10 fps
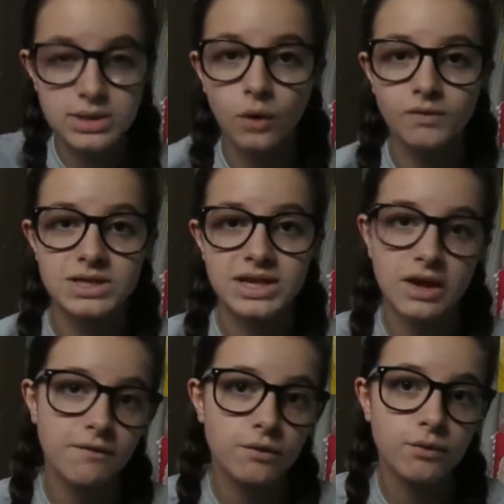Obviously
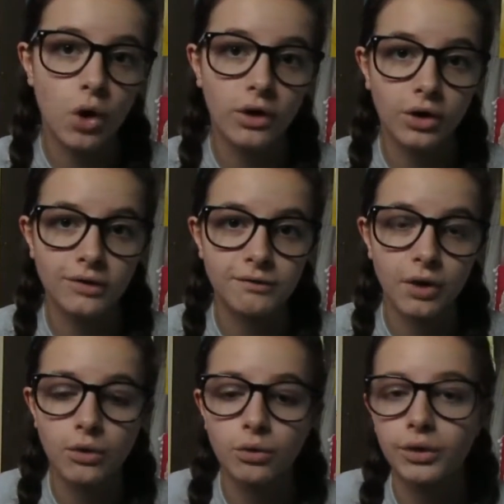if you've got an
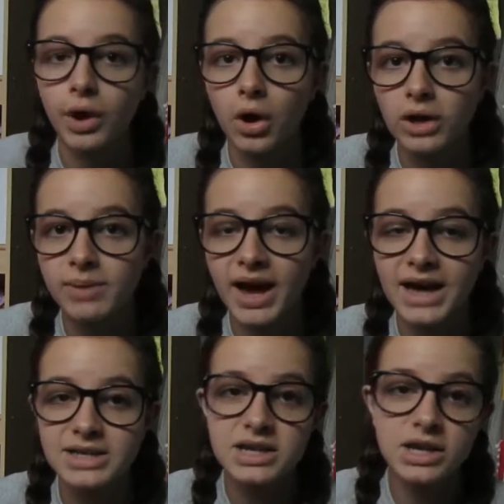iPhone or an
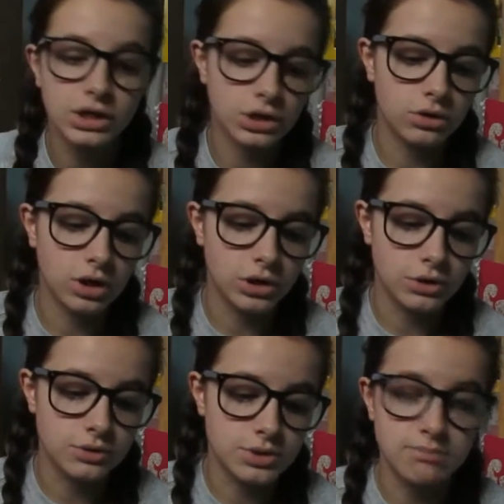iPad you can
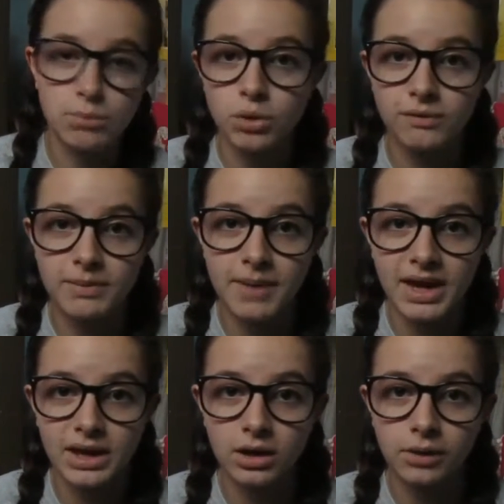use Movie
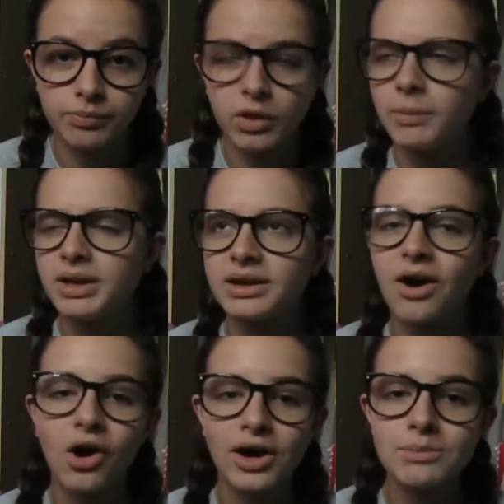Maker,
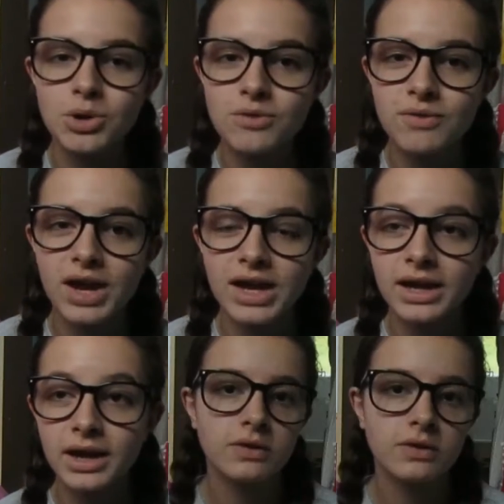iMovie.